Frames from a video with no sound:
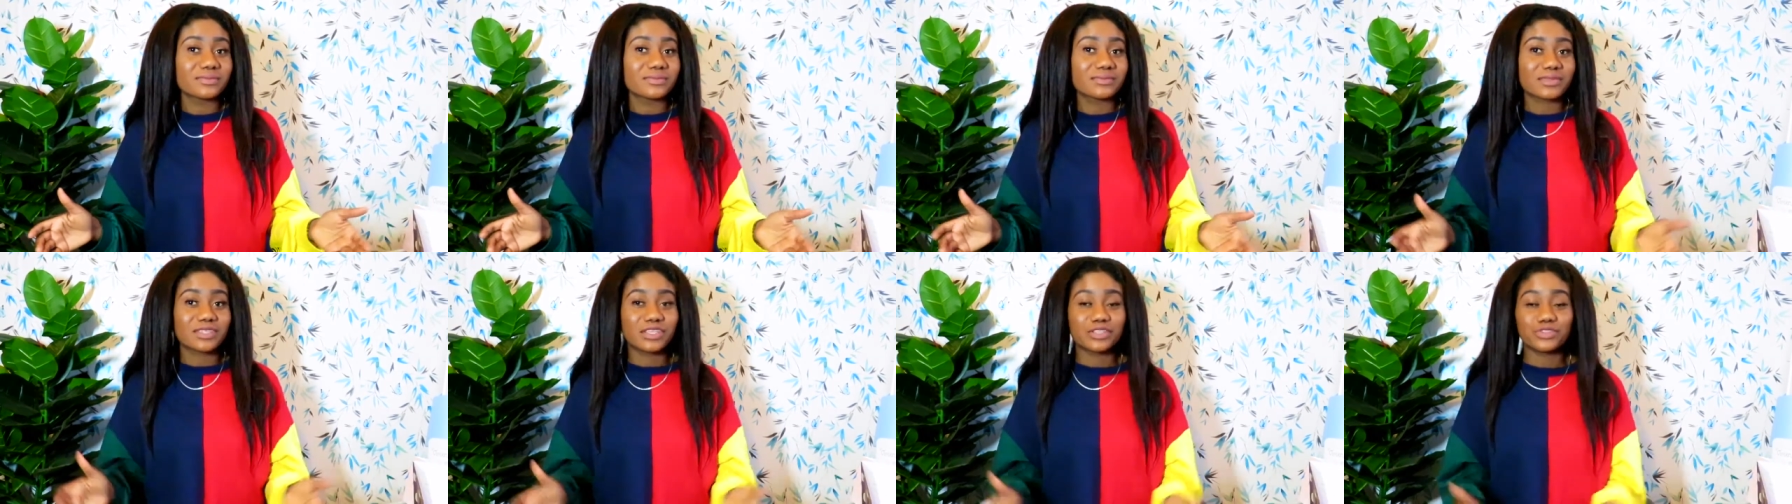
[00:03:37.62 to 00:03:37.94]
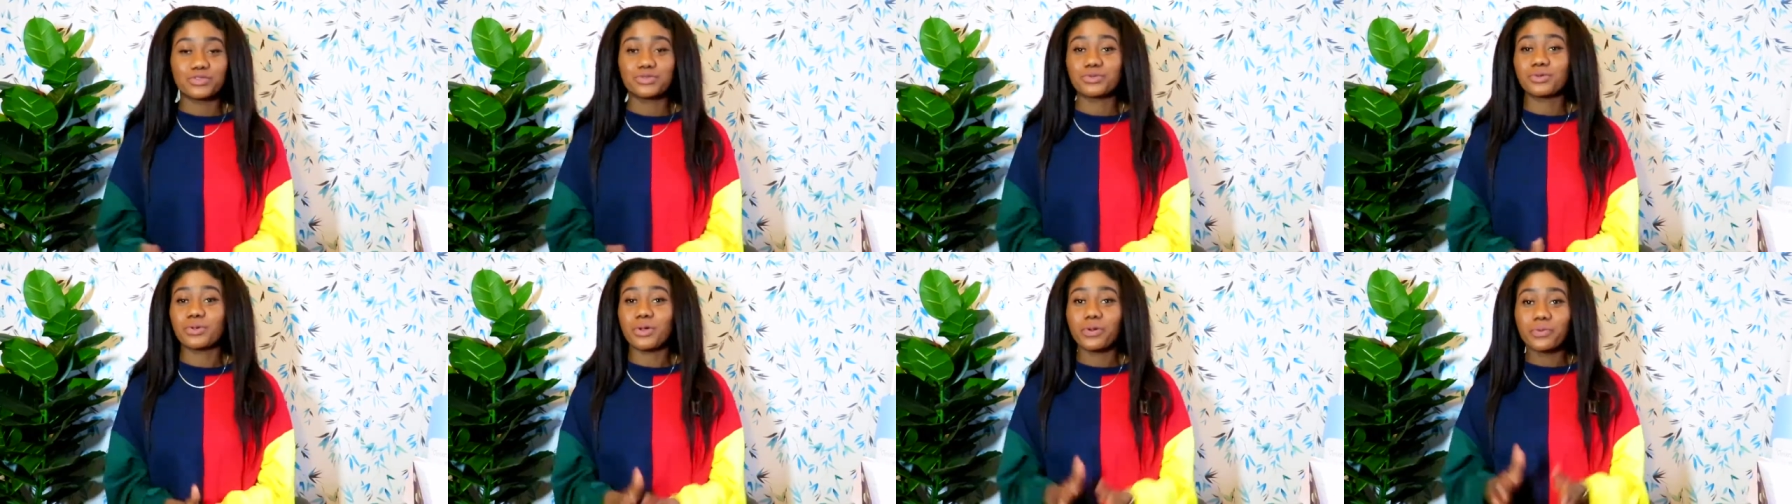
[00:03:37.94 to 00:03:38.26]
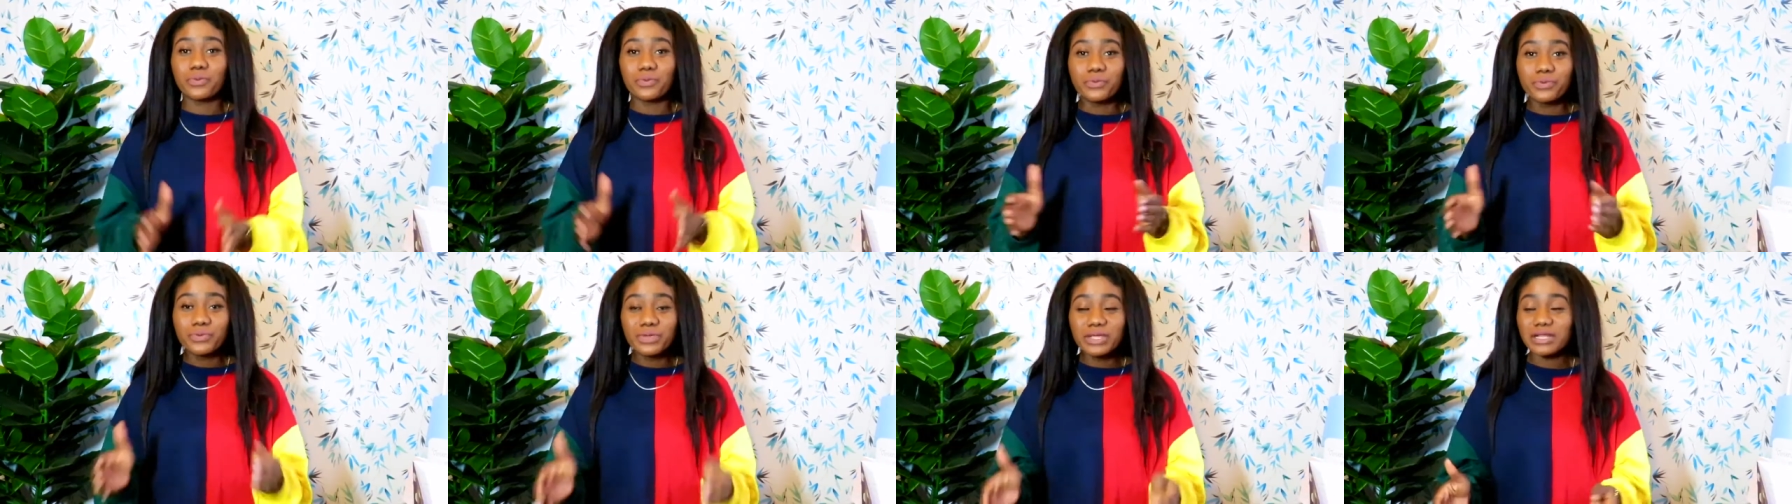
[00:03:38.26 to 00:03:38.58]
they
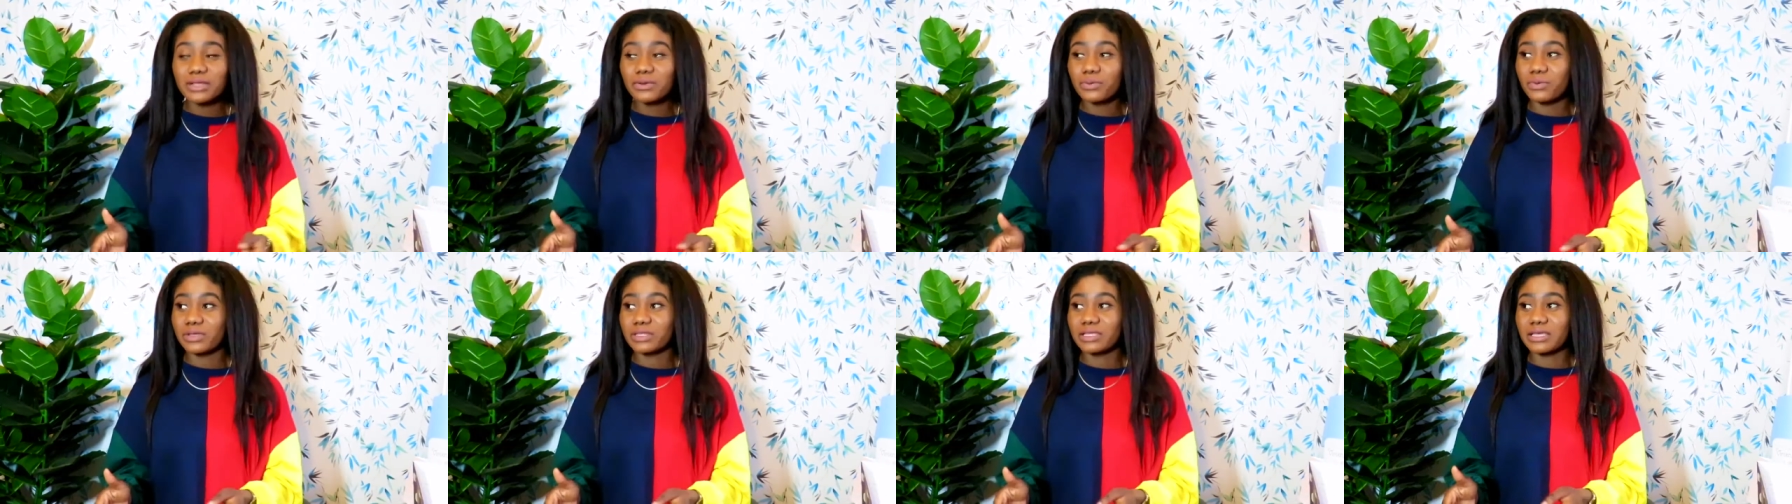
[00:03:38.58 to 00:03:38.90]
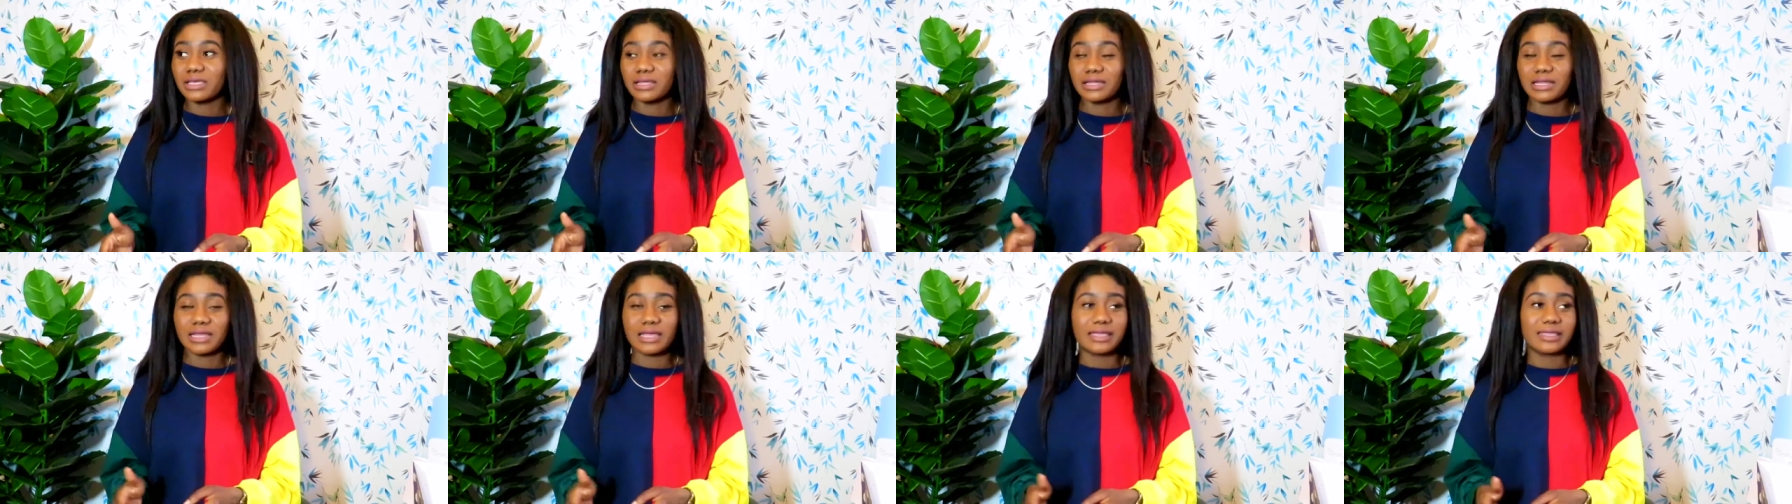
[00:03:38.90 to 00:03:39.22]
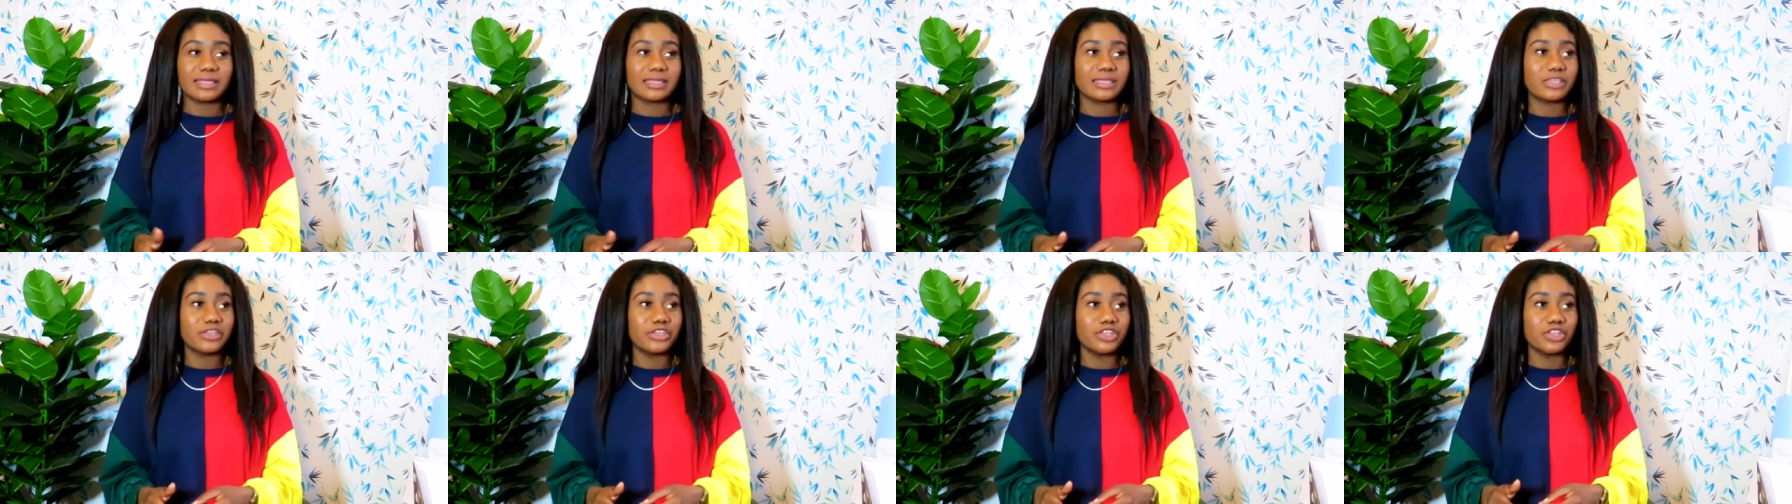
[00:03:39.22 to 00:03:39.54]
don't really want to
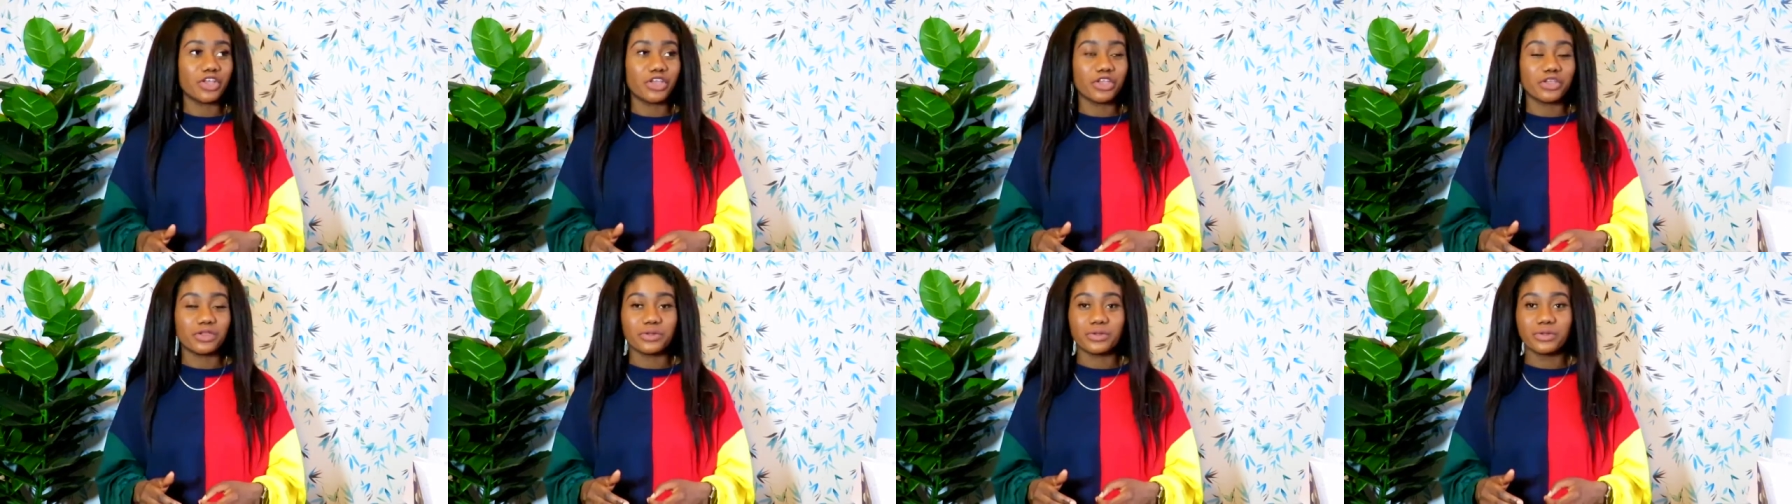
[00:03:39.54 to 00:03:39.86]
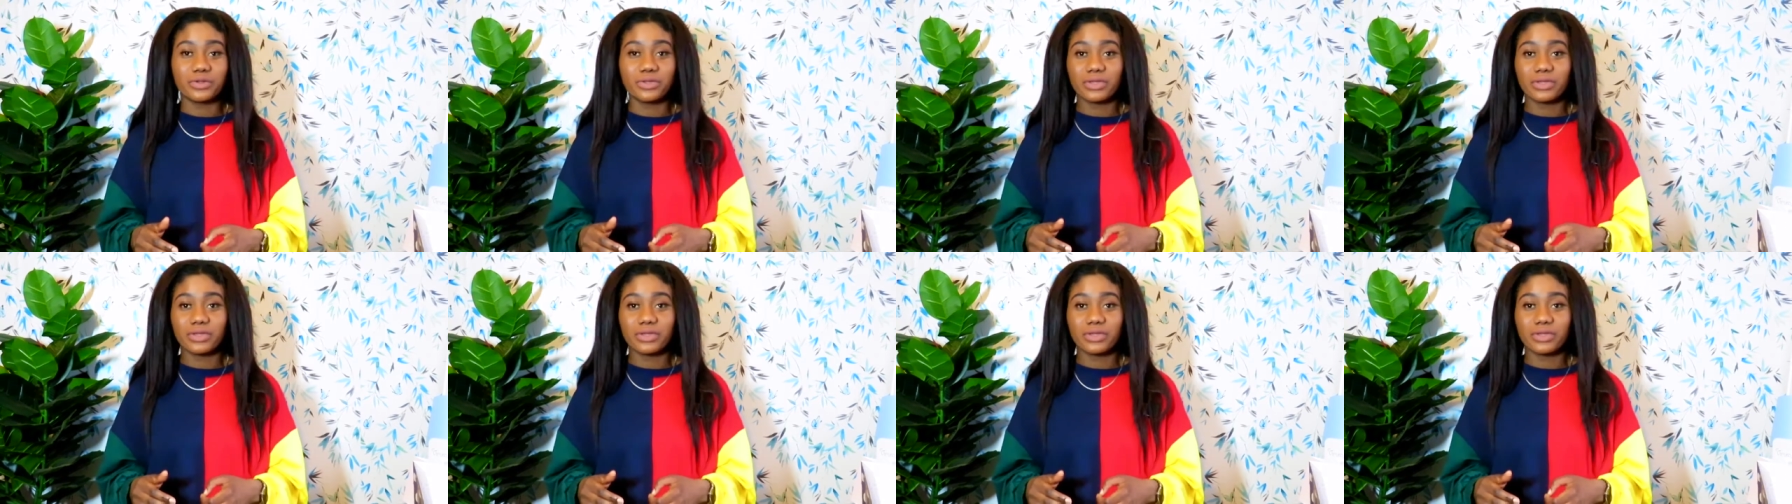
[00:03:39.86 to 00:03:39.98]
like you know